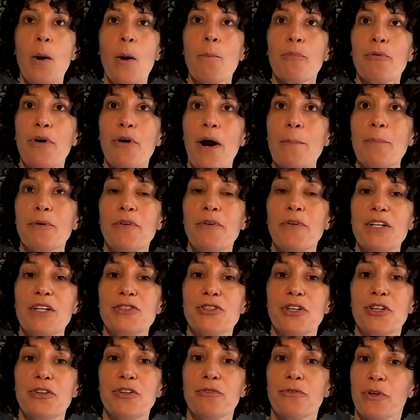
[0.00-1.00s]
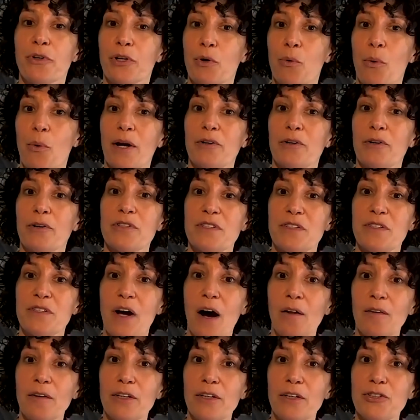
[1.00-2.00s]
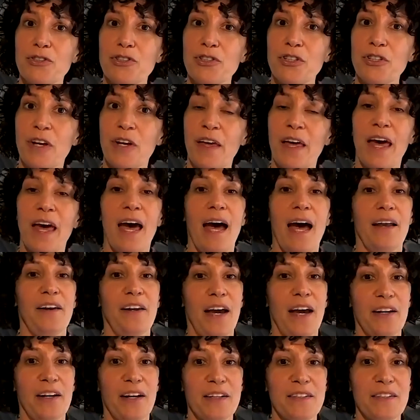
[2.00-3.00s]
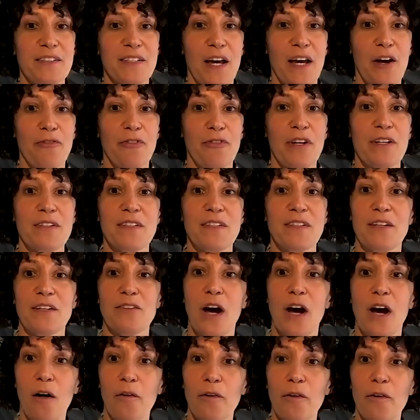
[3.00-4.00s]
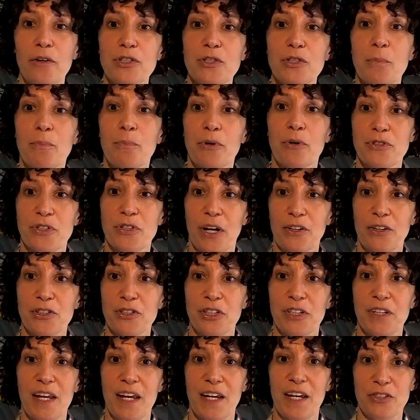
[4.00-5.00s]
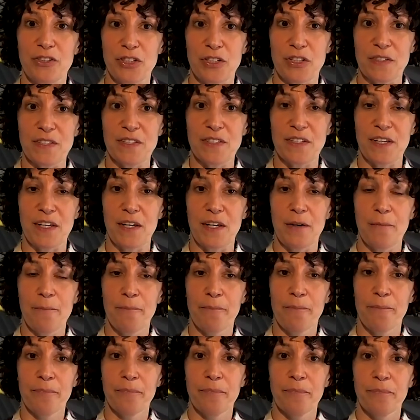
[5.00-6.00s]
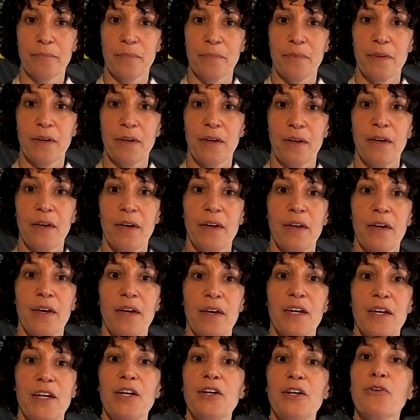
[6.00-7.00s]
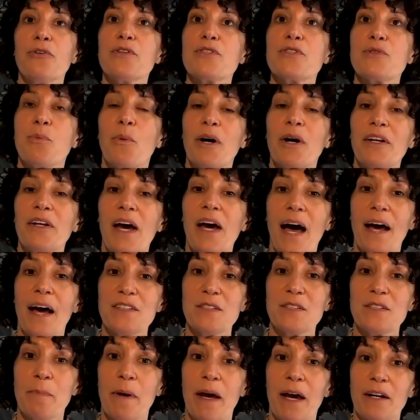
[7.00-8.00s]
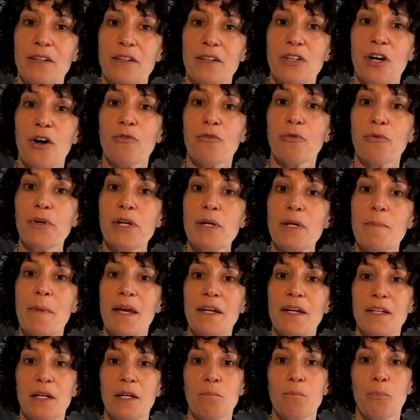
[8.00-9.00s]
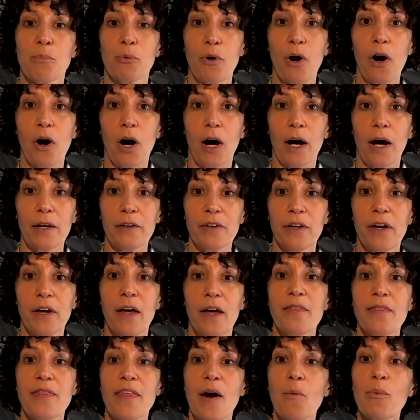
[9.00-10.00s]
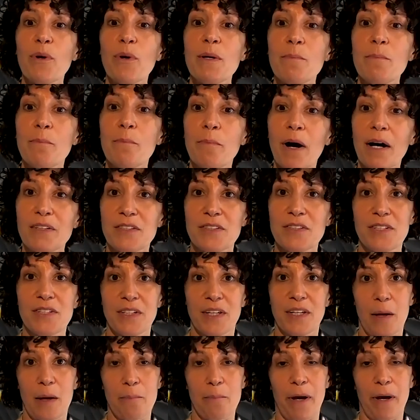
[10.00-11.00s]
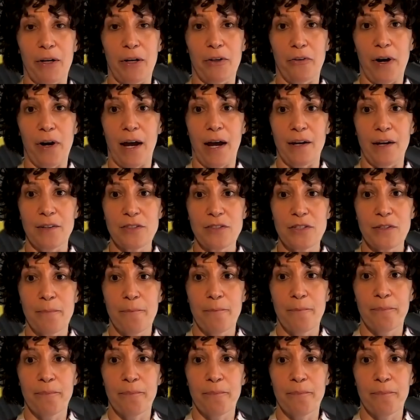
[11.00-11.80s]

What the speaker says: Preparation requires knowledge, and NSF is a knowledge production agency. Here is one aspect of remaking broad that we must get better at.